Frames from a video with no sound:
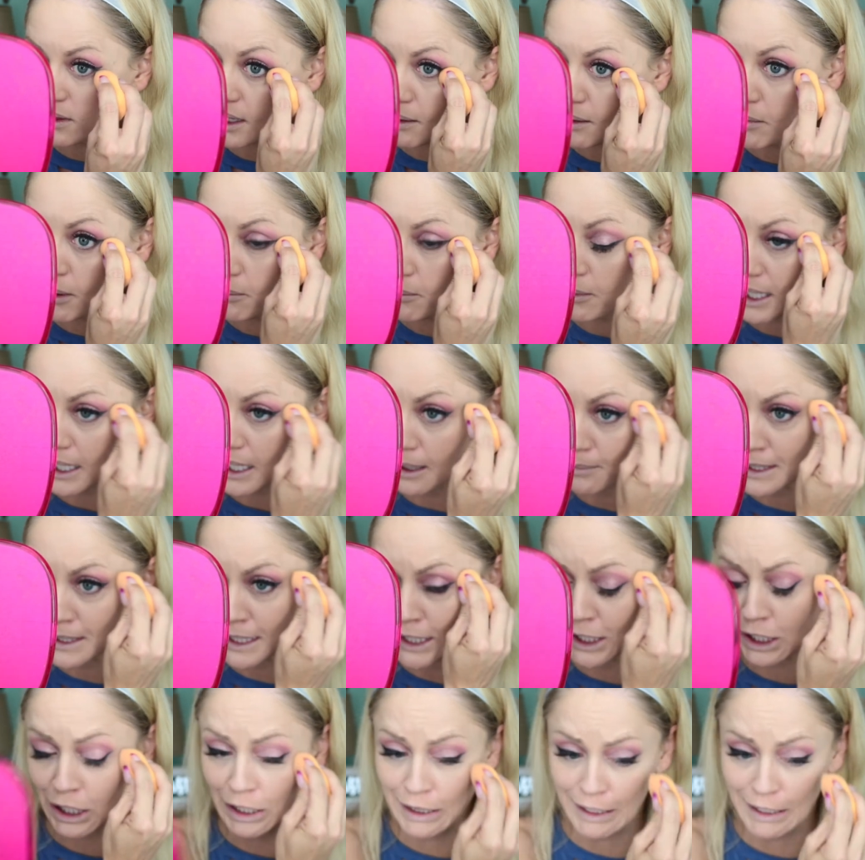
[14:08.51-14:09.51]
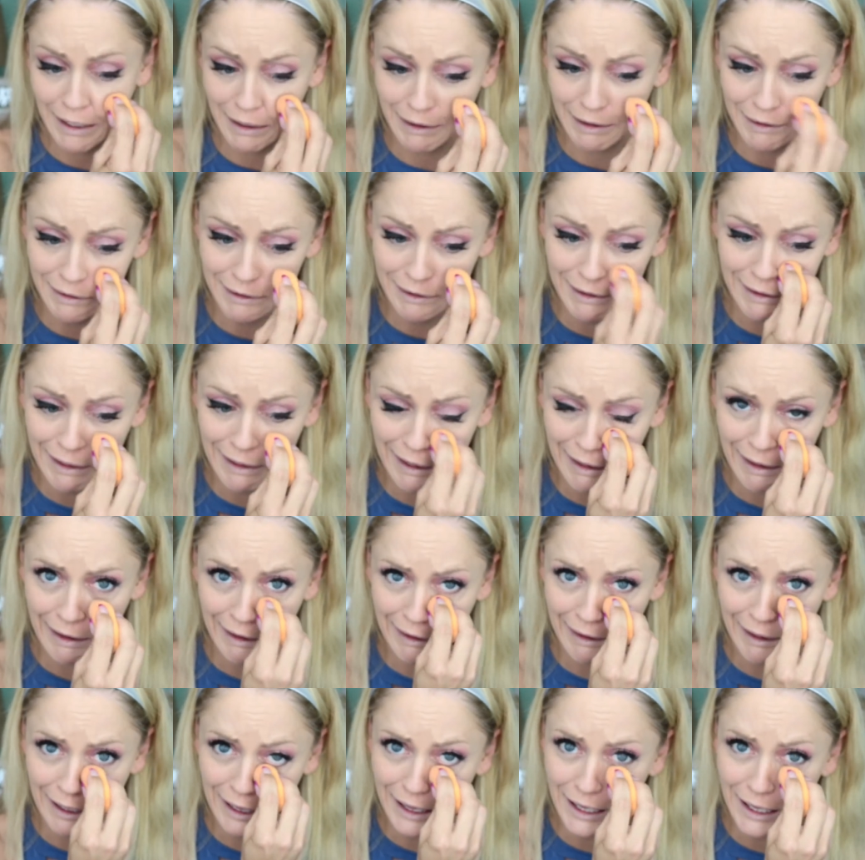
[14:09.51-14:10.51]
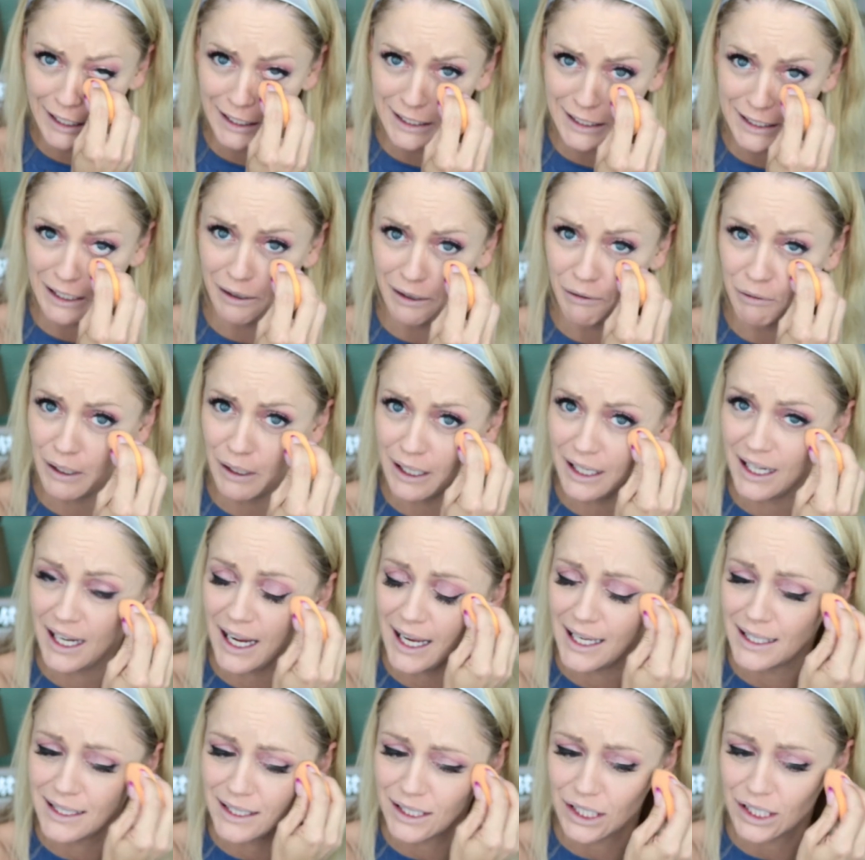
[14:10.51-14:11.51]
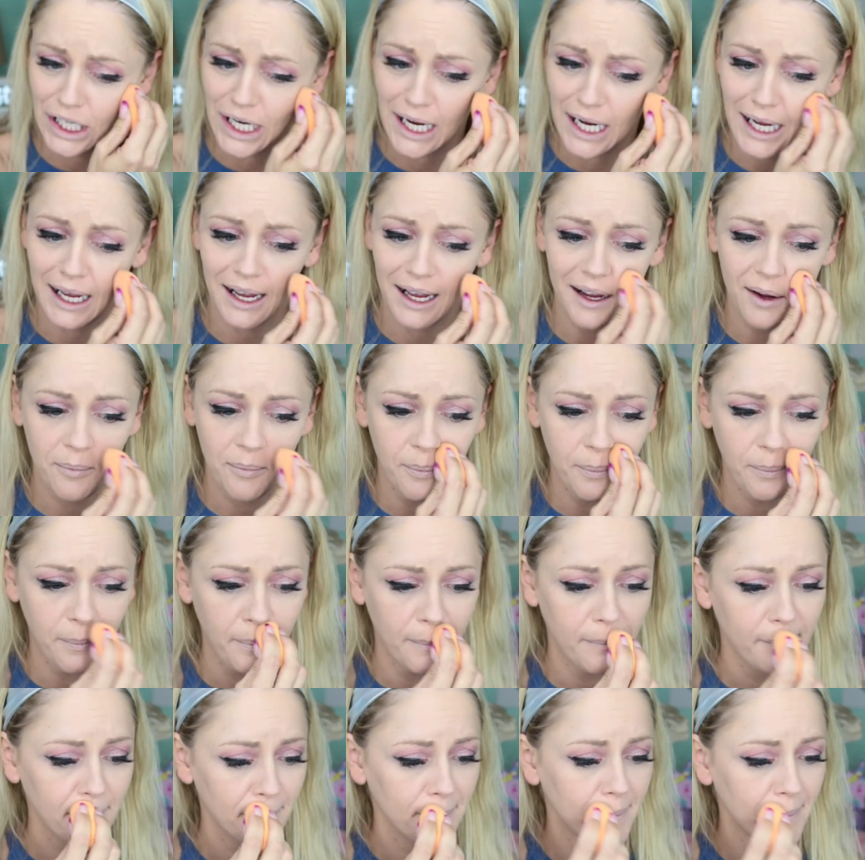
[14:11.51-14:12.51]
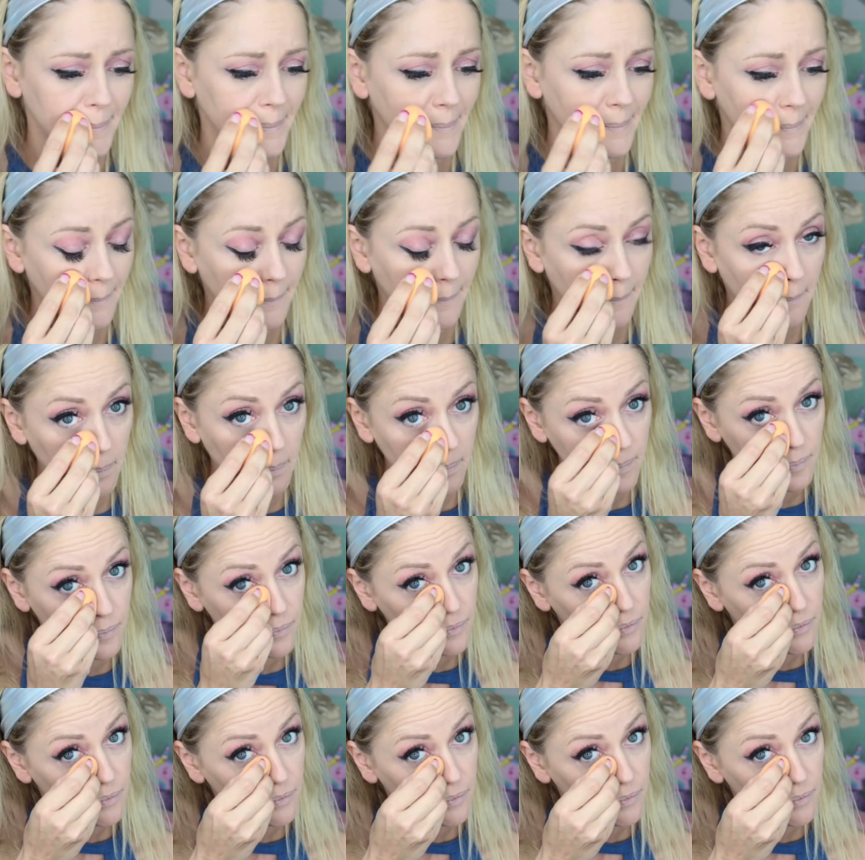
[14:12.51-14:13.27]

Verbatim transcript: think my makeup's looking that good to me. It looked so good yesterday. Mm.